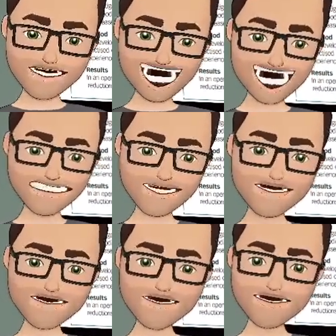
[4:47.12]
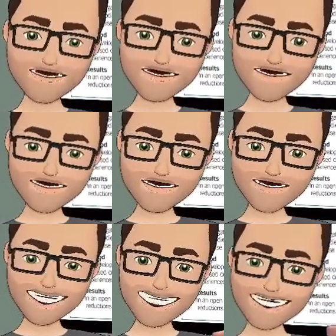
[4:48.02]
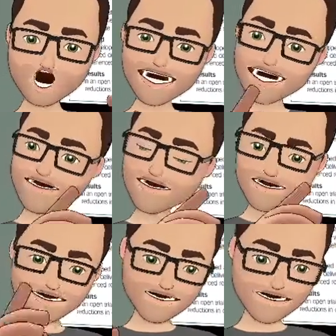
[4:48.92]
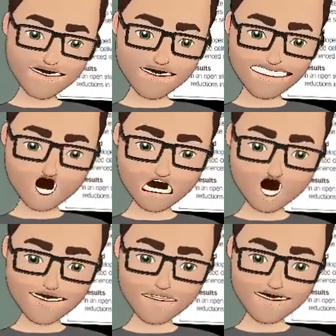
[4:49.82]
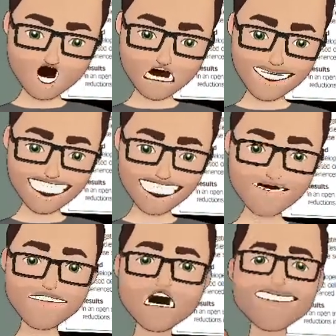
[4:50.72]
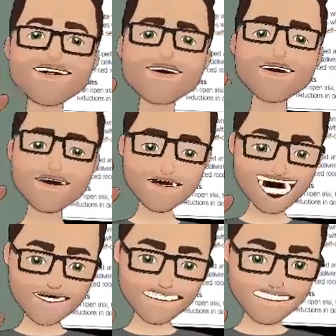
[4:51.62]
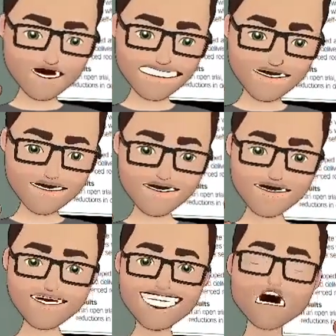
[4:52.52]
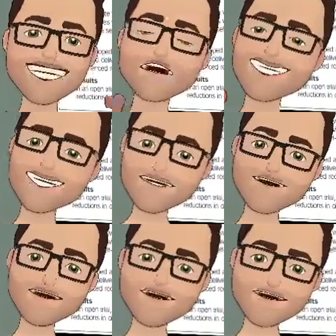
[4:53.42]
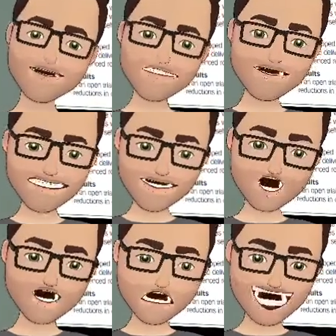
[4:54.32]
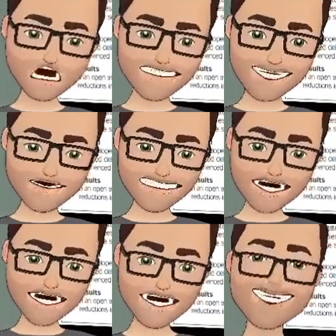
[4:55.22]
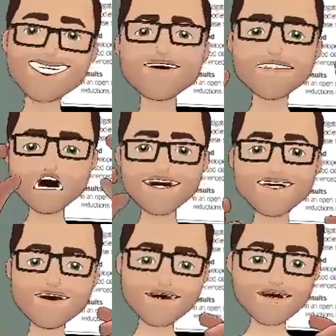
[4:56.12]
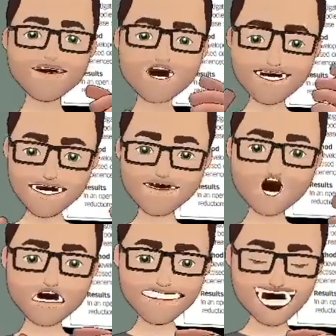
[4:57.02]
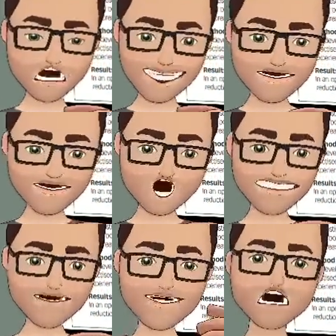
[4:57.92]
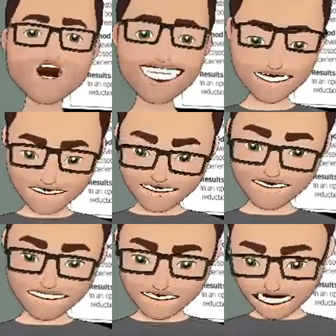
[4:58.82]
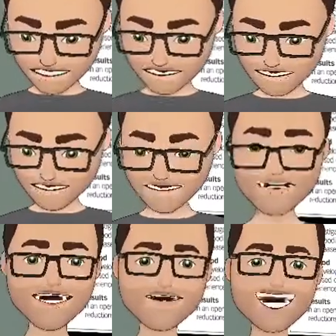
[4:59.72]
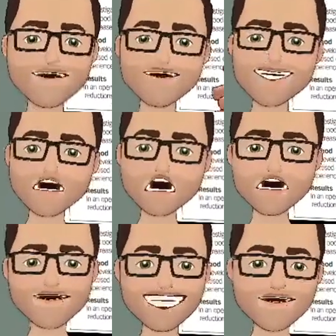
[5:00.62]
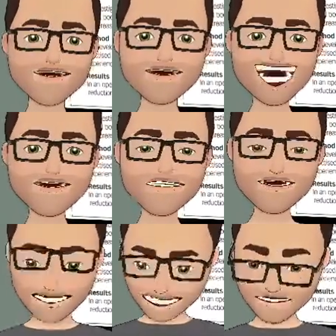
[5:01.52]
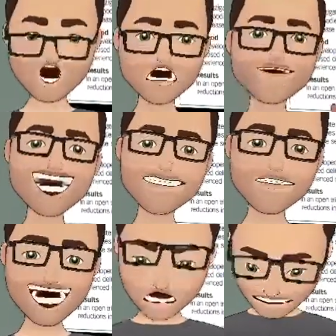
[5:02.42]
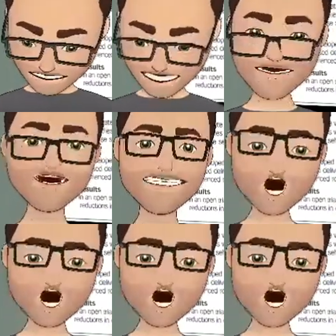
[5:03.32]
And this was done over a 4-week period, and it showed clinically significant improvements in 4 patients, which is amazing. So a small study which shows a little introduction to this. So how does this actually look? Now I'm going to play the video in the background, and hopefully it'll play. It's